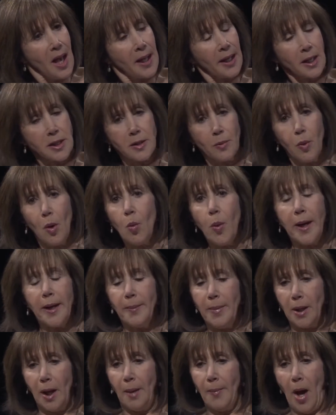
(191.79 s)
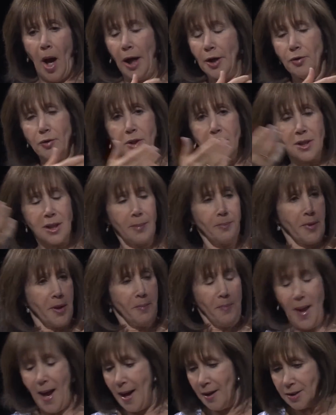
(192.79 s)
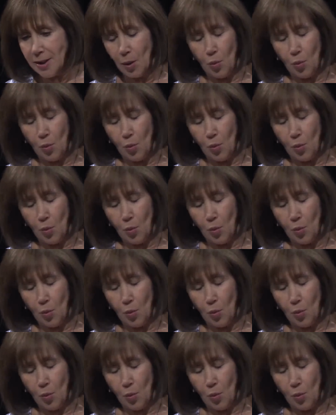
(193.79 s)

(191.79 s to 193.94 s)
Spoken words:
And I said, well, wait a minute. I'm 100 and something pounds.